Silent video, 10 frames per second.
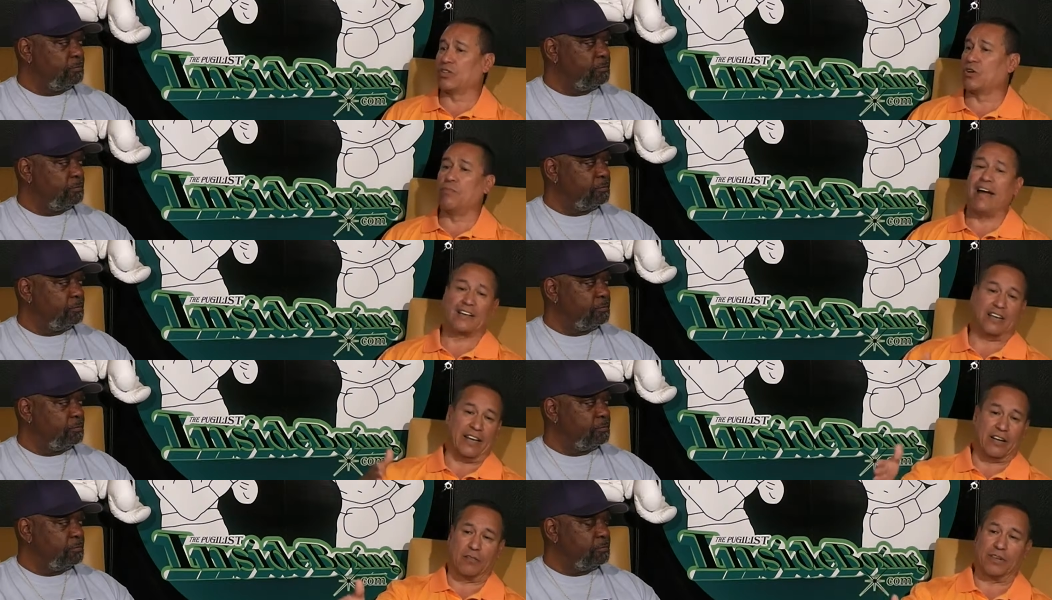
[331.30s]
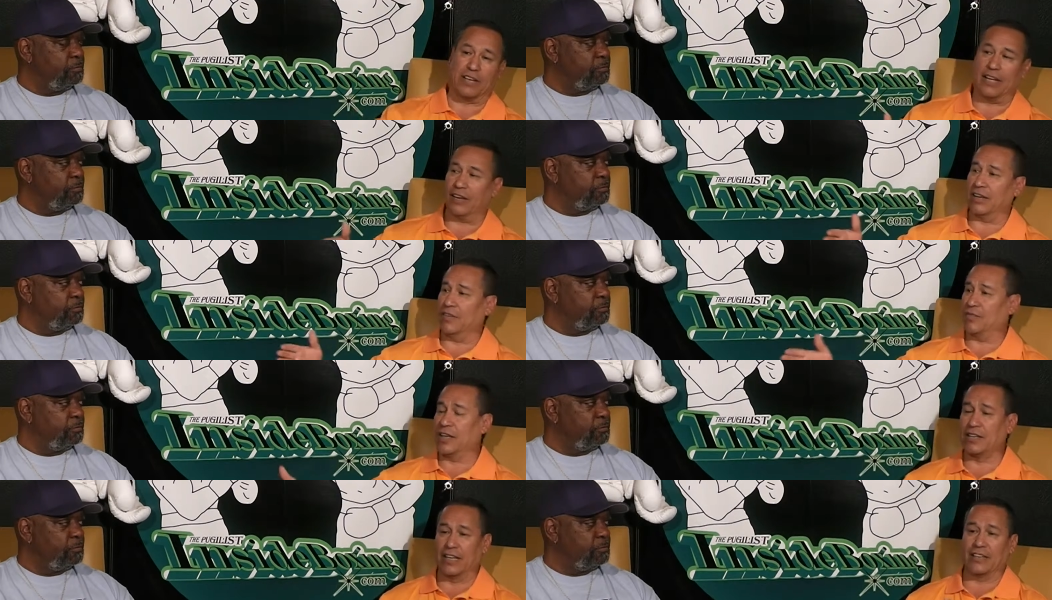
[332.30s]
Speaker 1: and go back to Arum and and and,
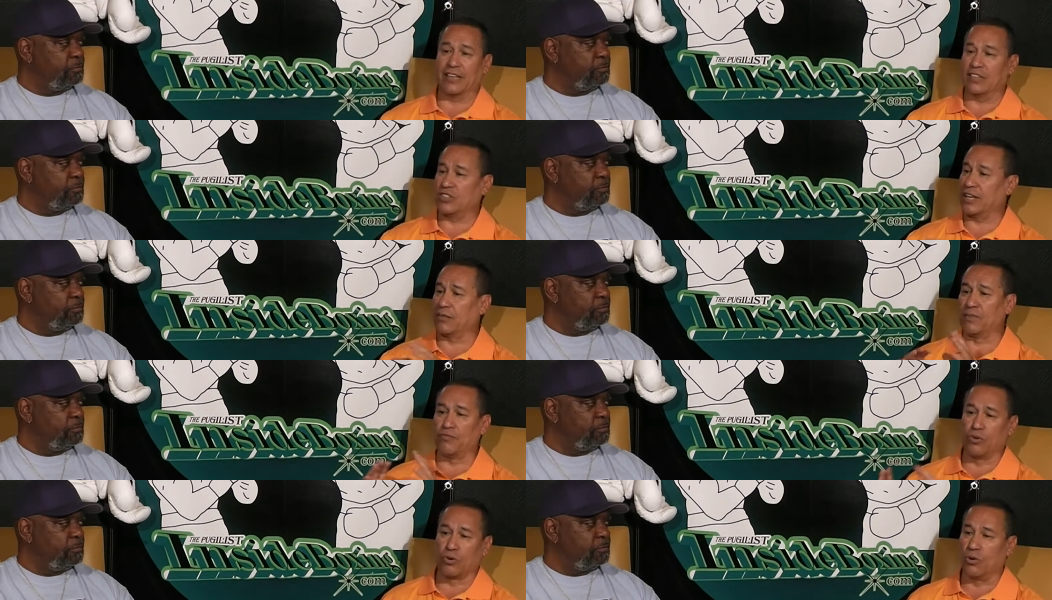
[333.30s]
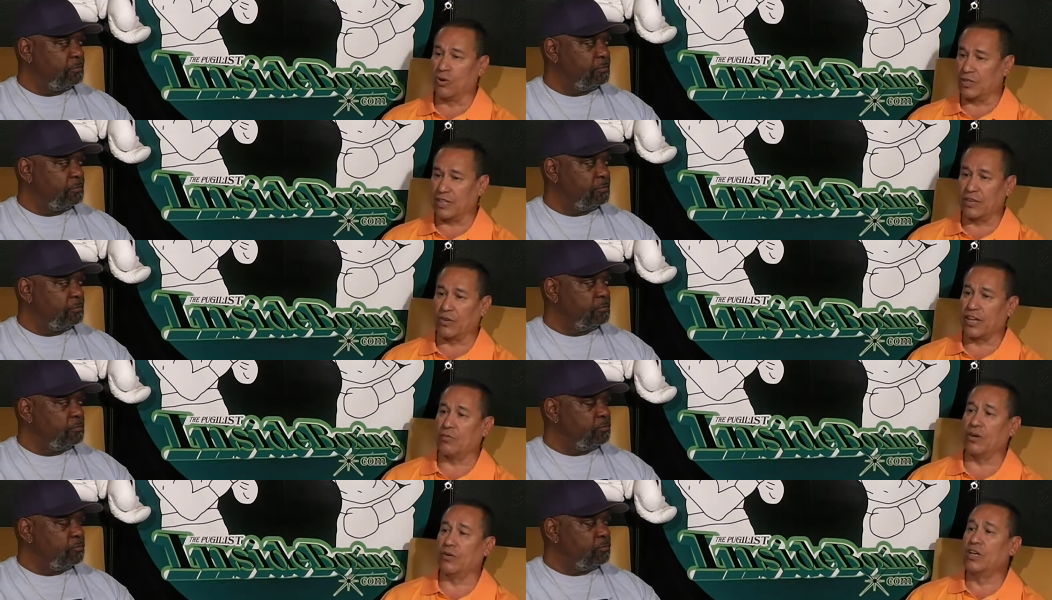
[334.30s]
then, and, and settle before court, saying, okay,
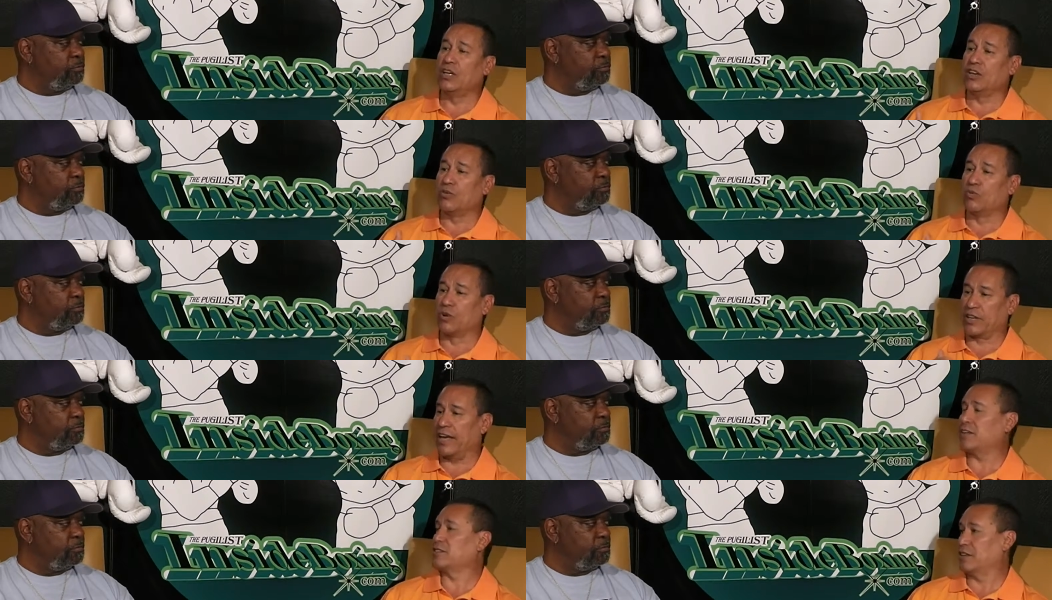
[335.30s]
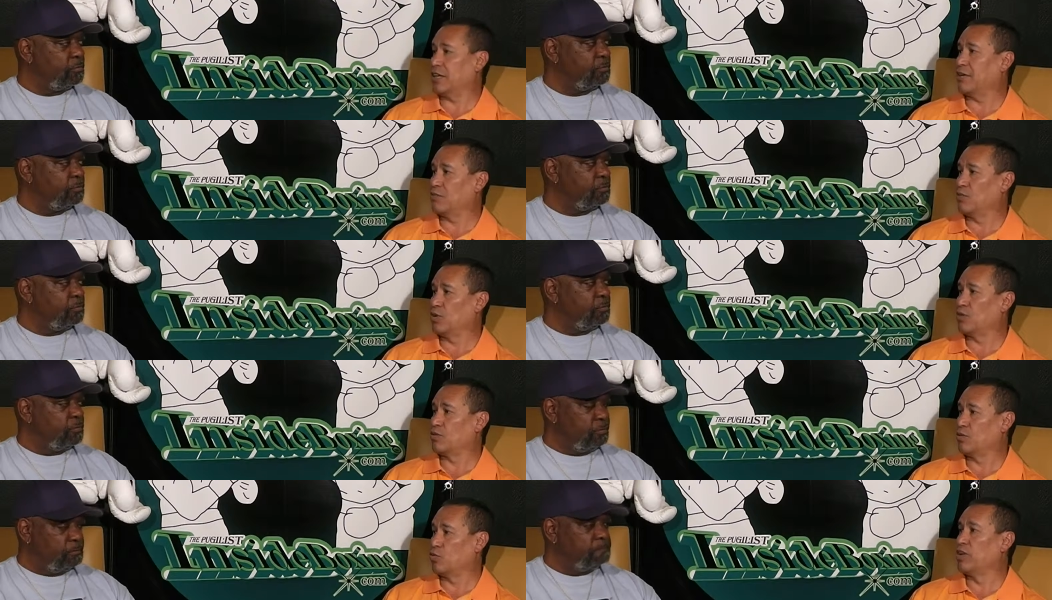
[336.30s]
well, we're canceling him, we're
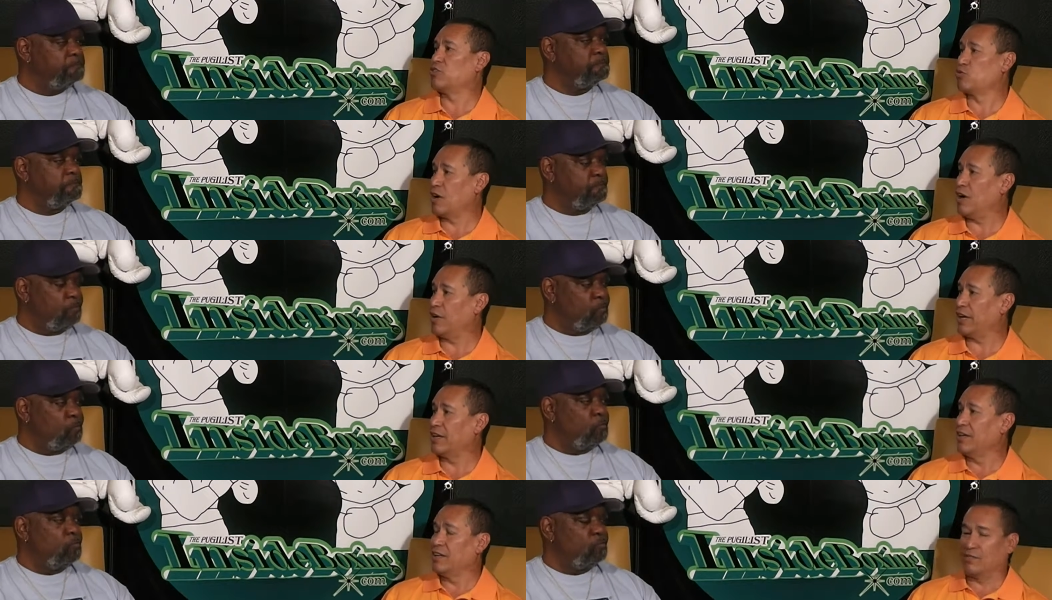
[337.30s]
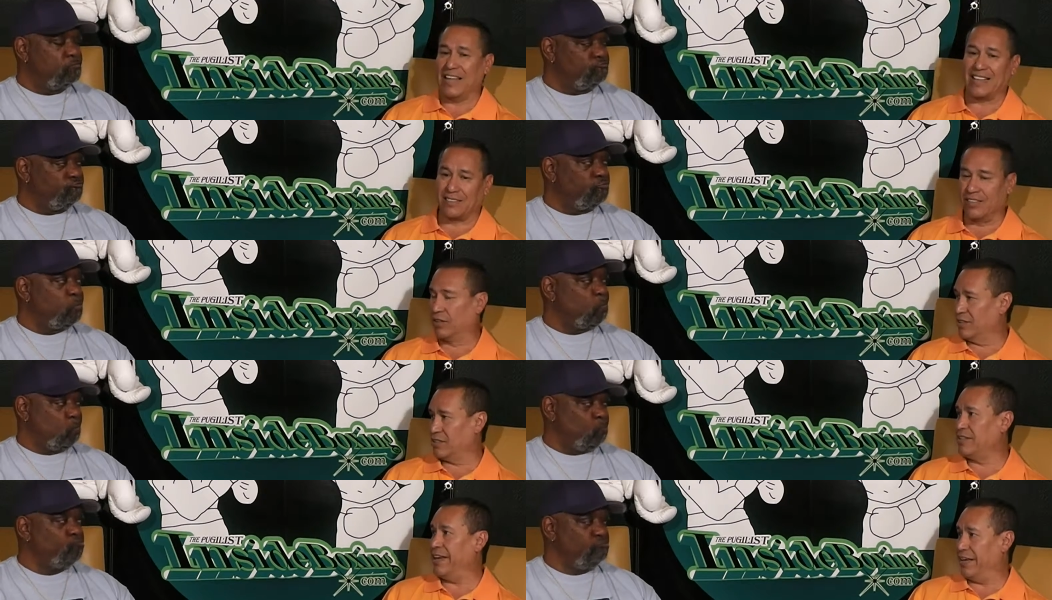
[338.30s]
we're withdrawing. That deal
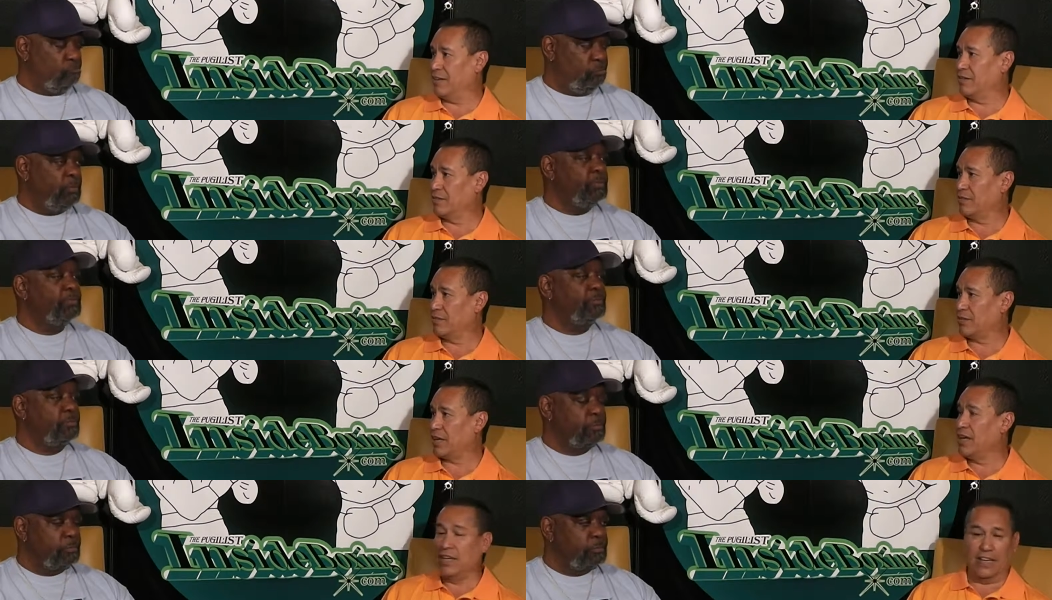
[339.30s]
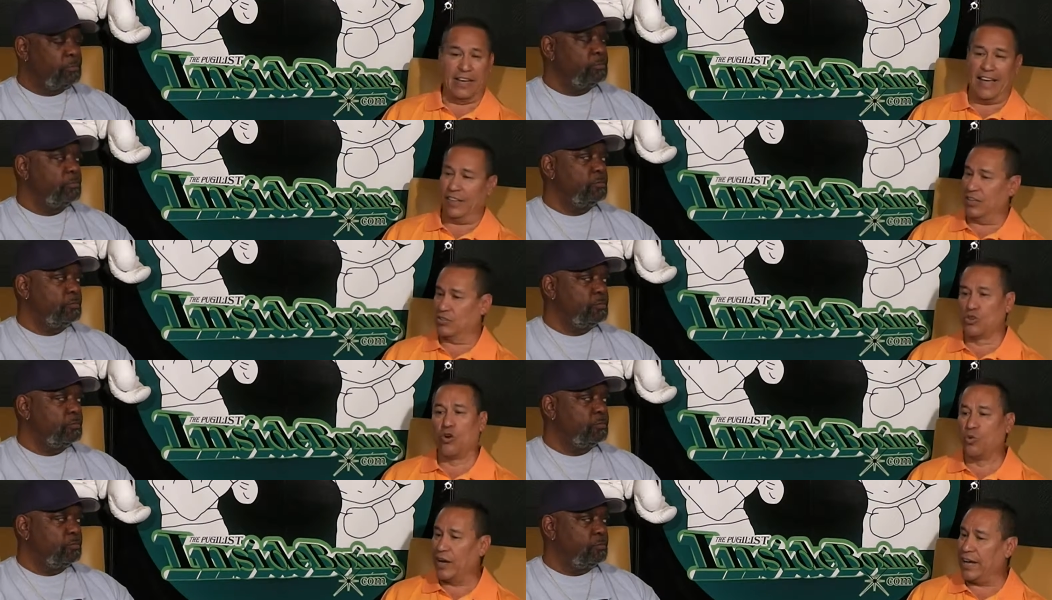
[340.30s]
is dead. Mm-hmm. Okay, and there's
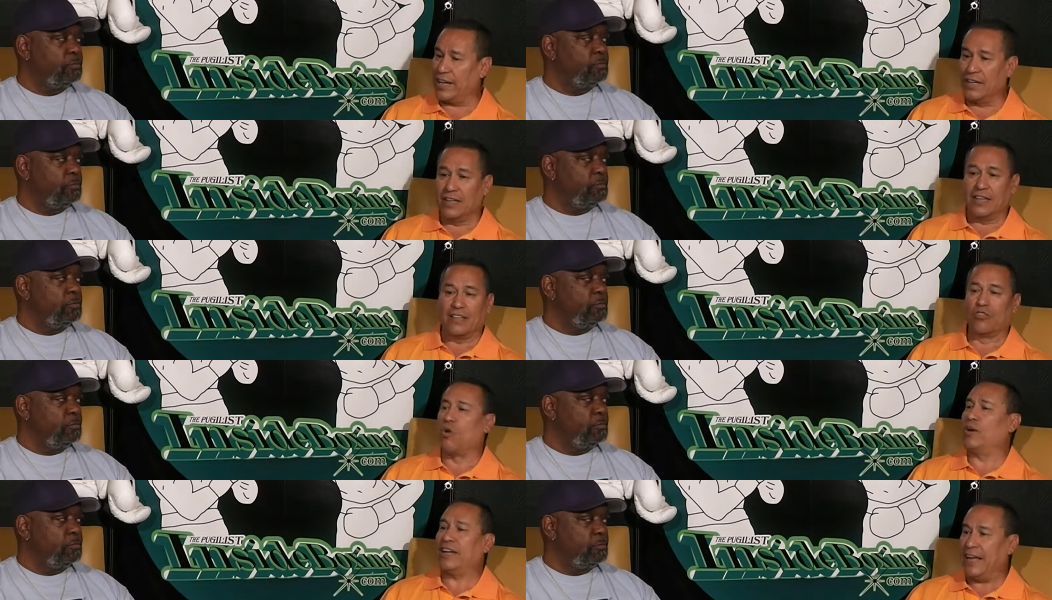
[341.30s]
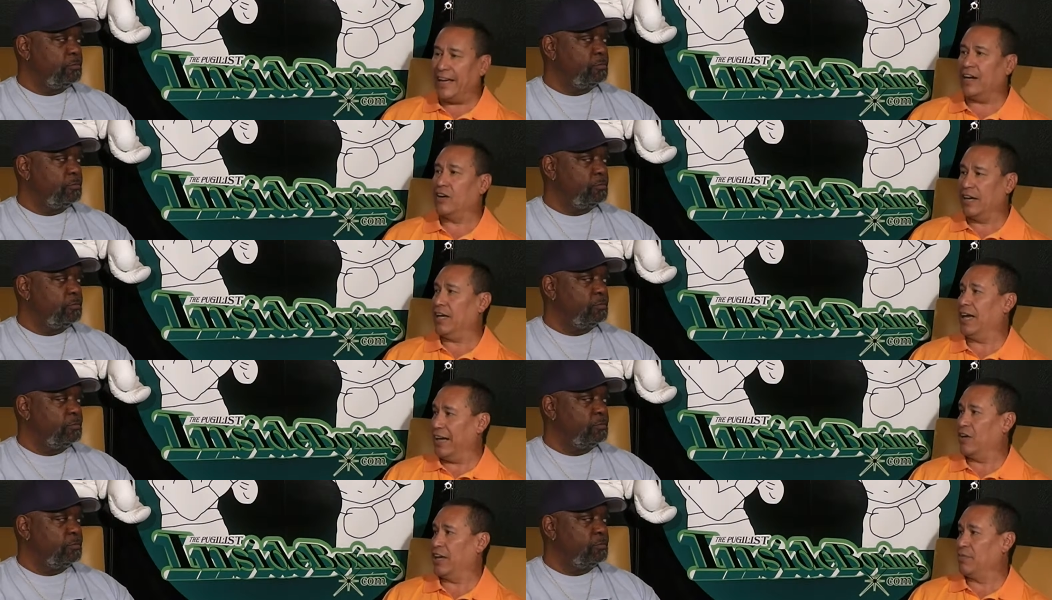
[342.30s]
no way, no way in hell
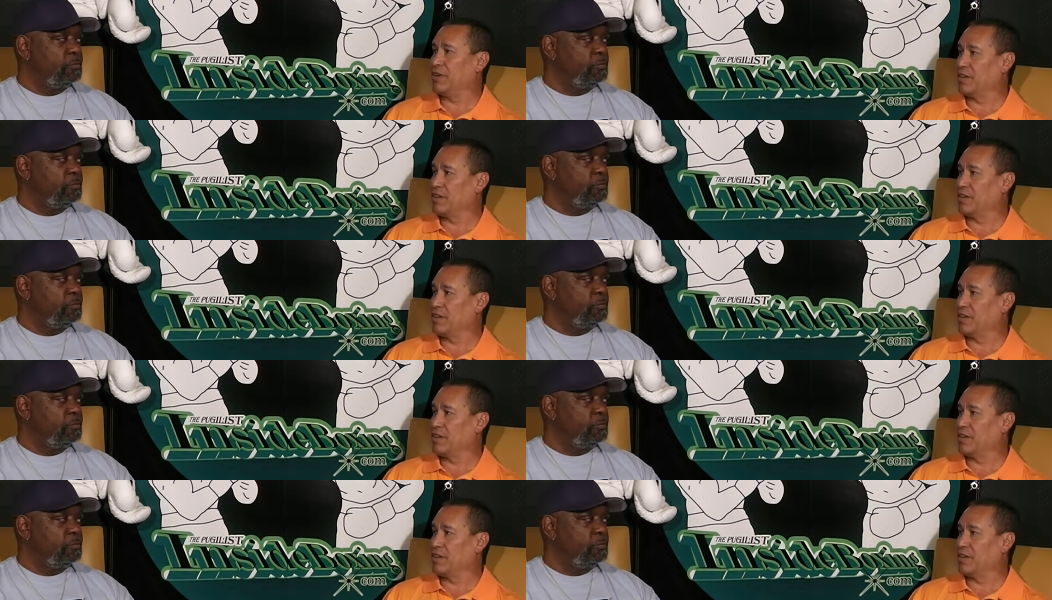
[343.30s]
Al Haymon